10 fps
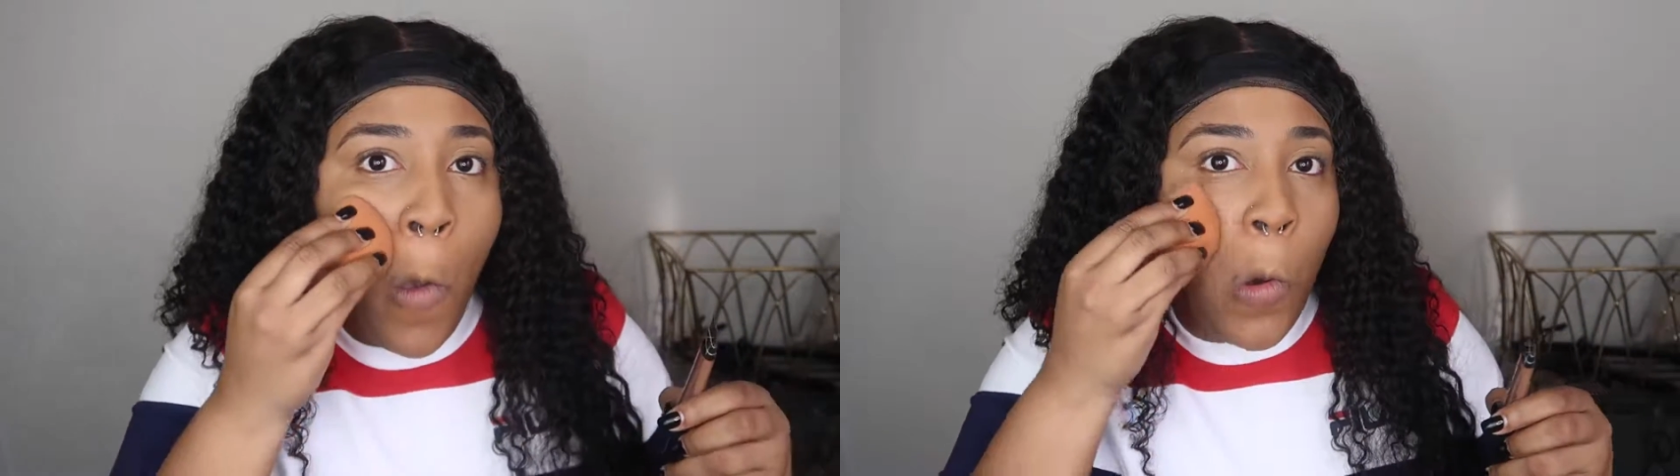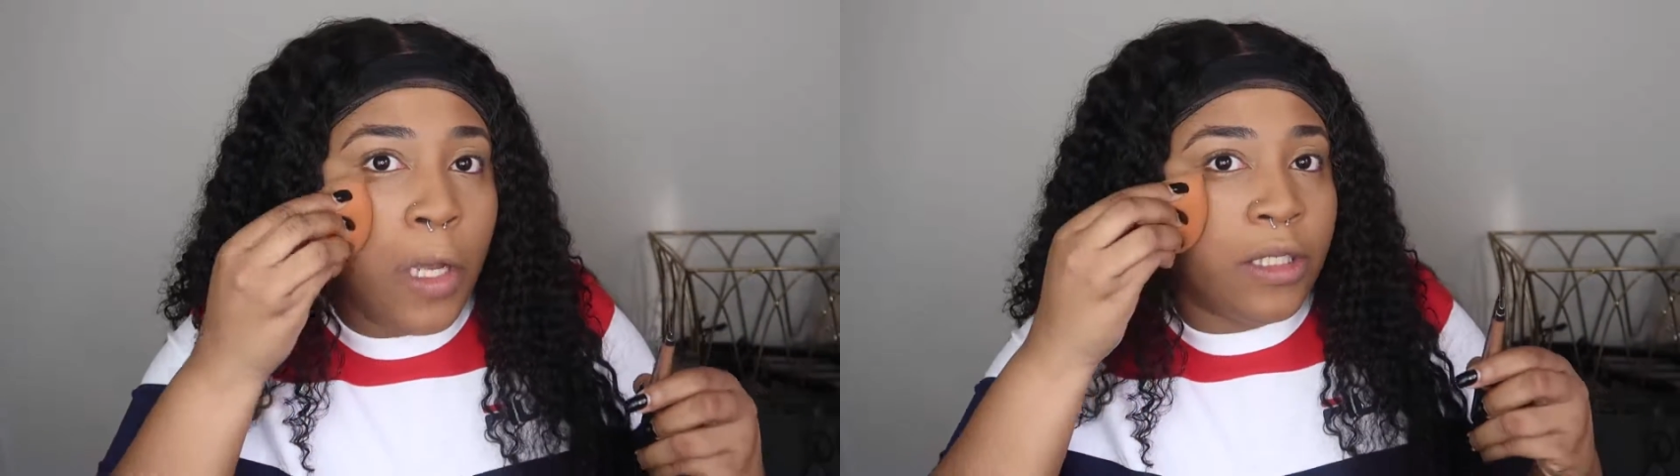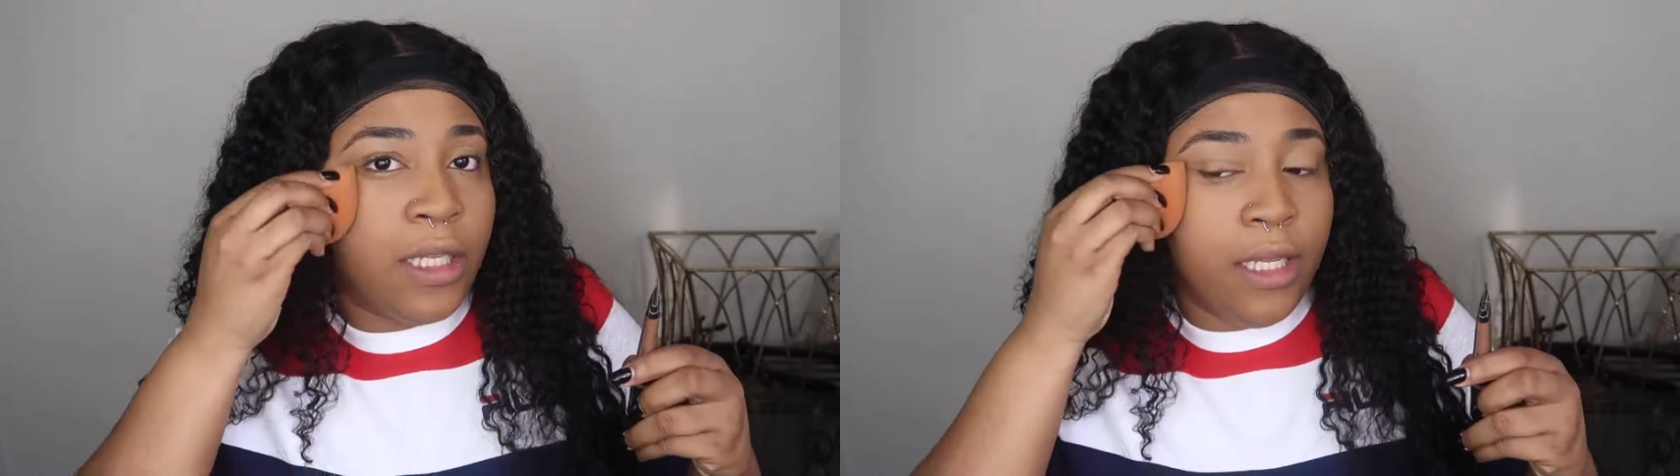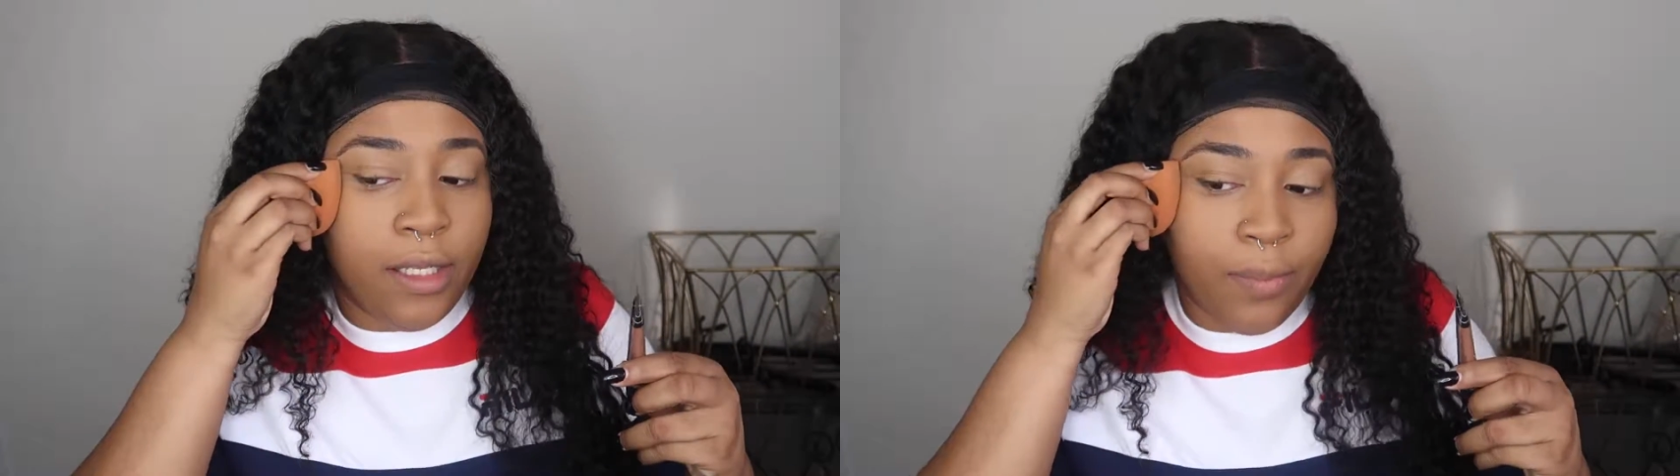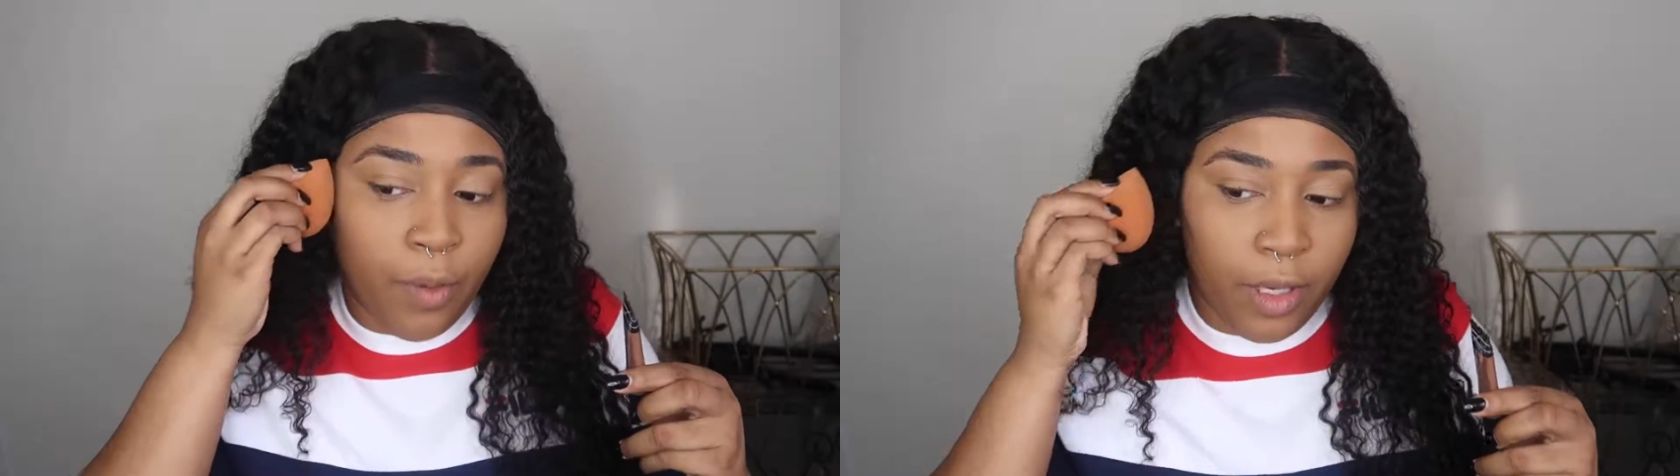which
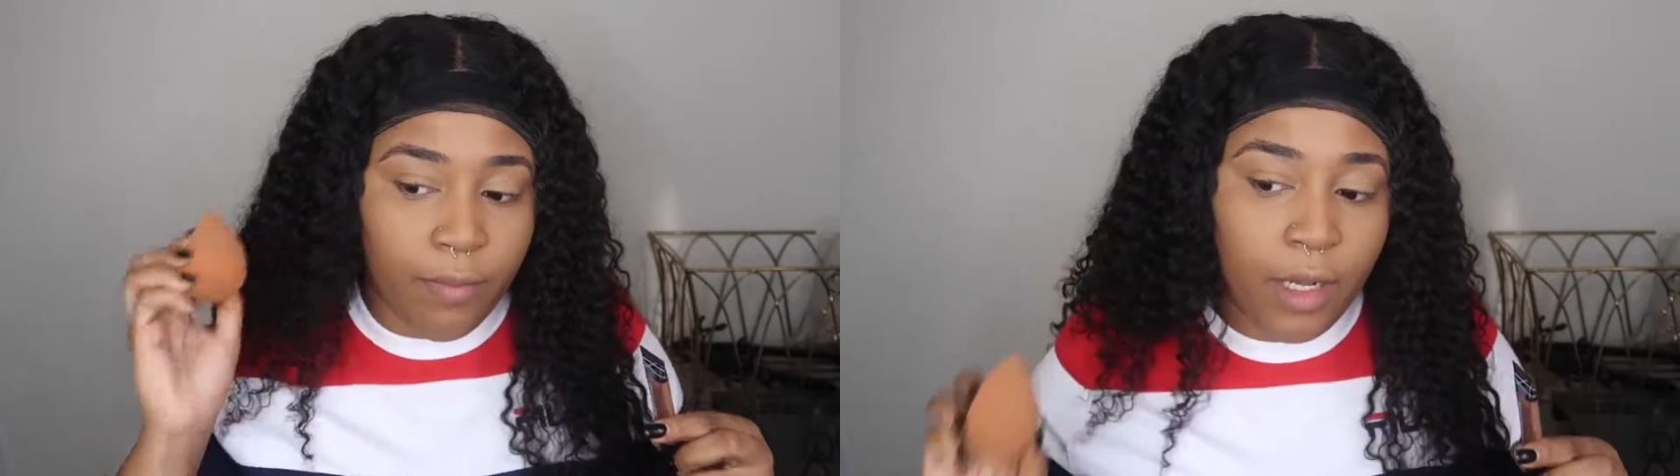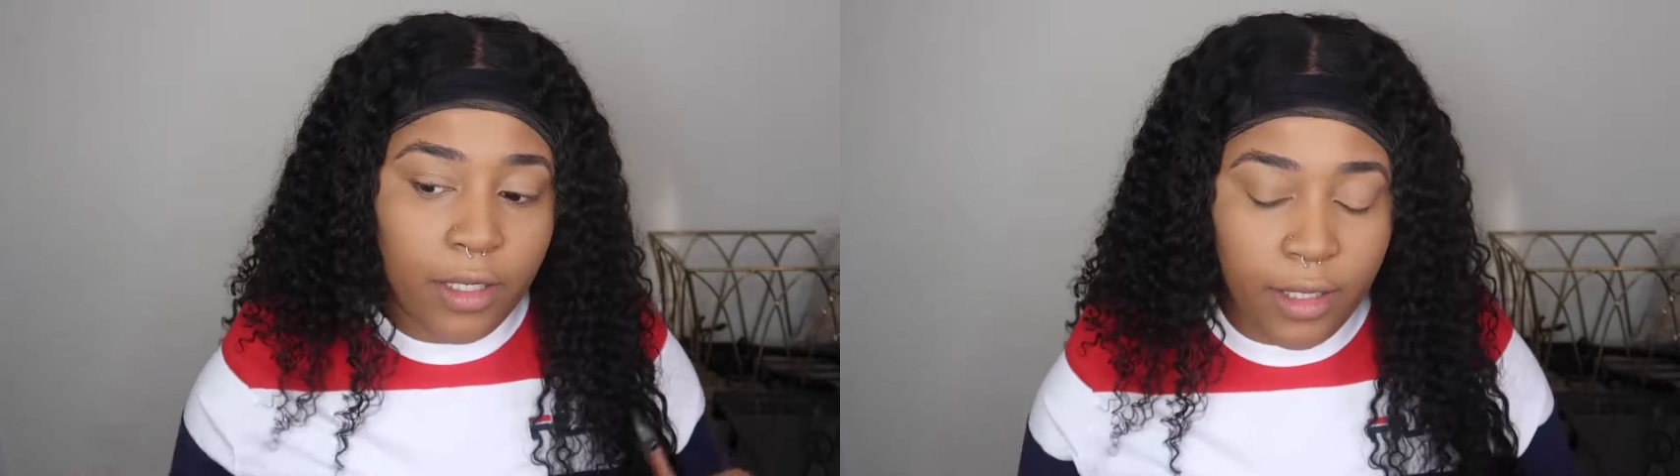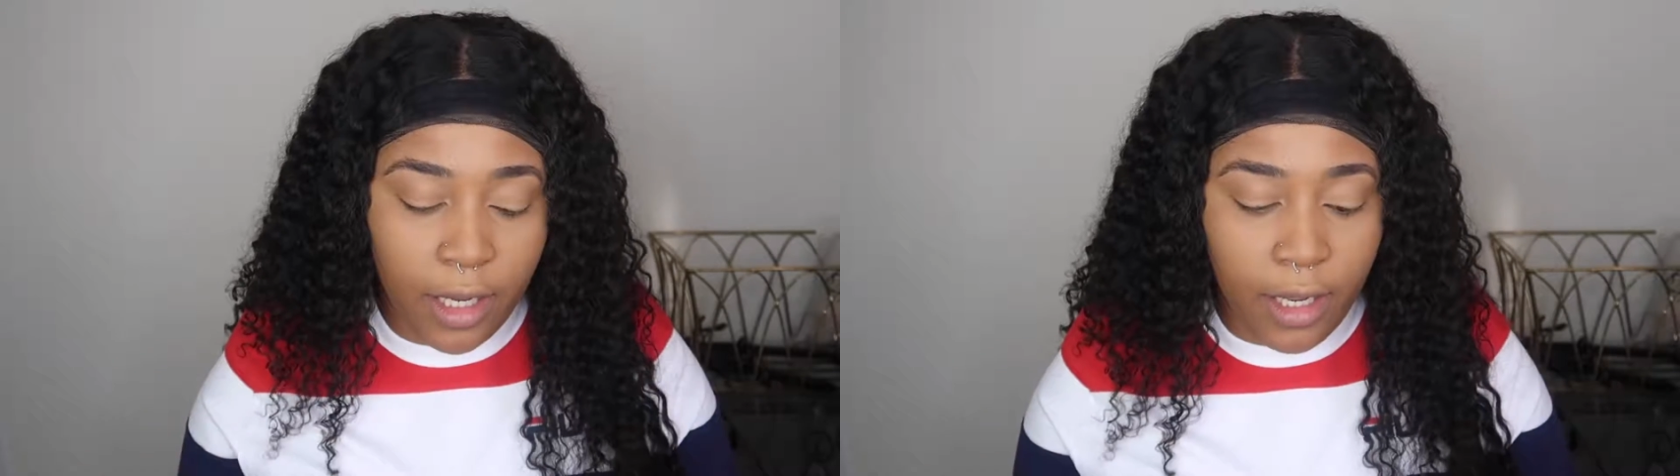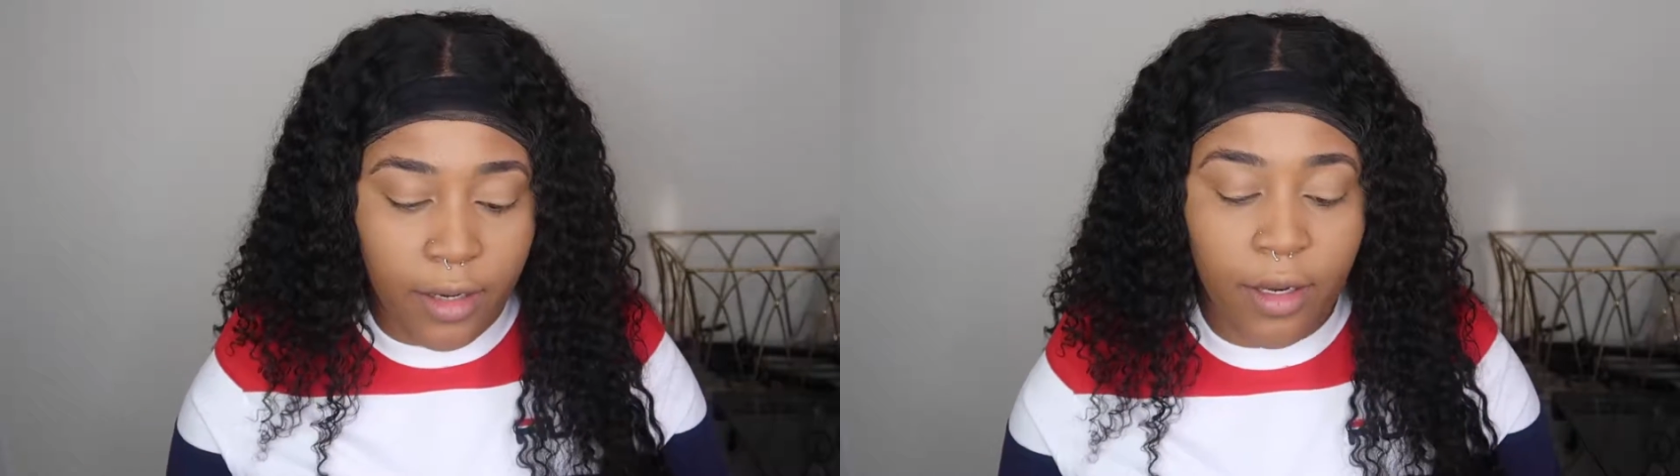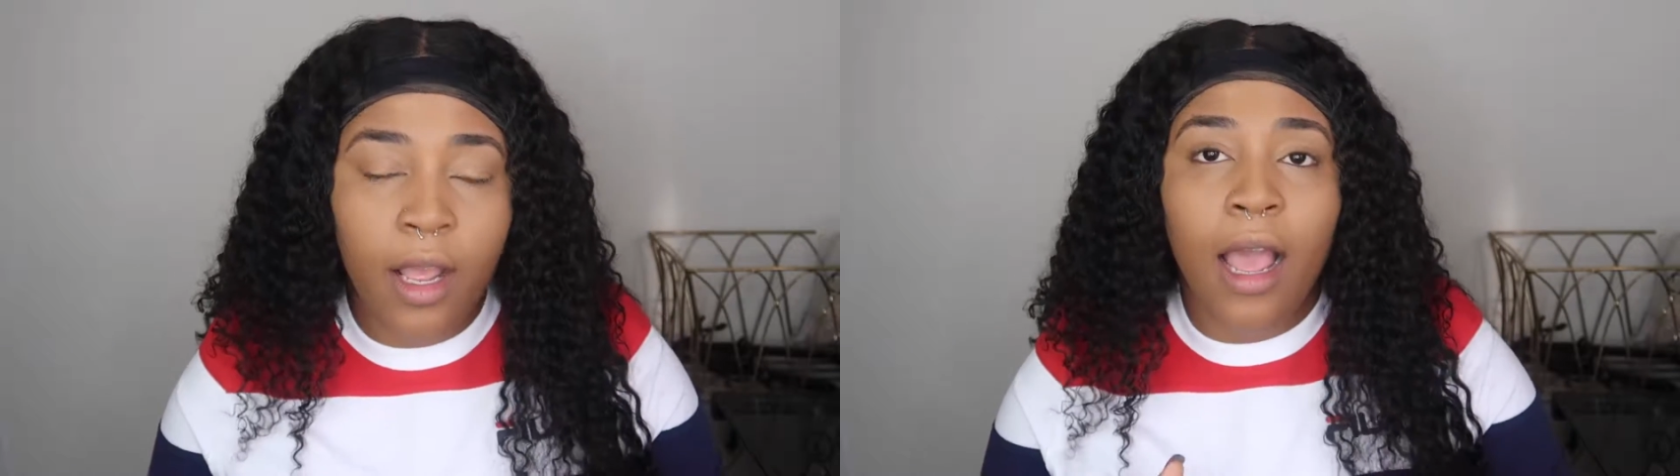is pretty much
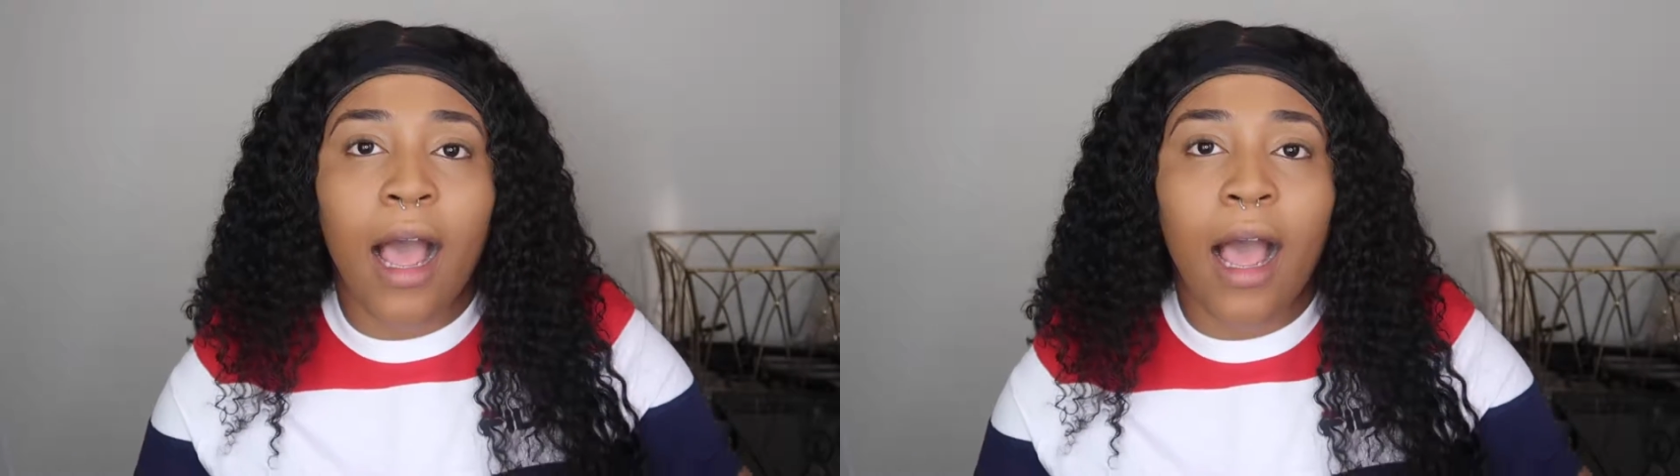done,